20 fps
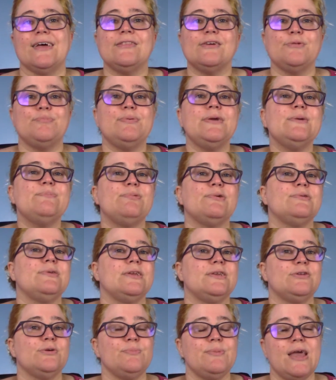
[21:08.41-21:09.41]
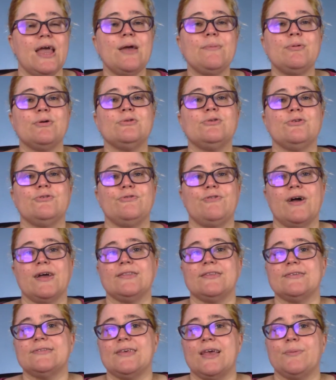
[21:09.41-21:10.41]
Other people need to be able to
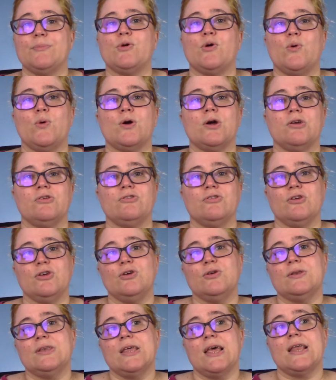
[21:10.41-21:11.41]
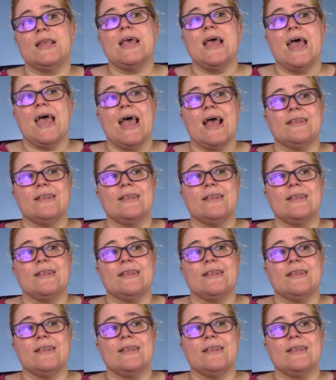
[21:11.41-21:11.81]
find the same course you did.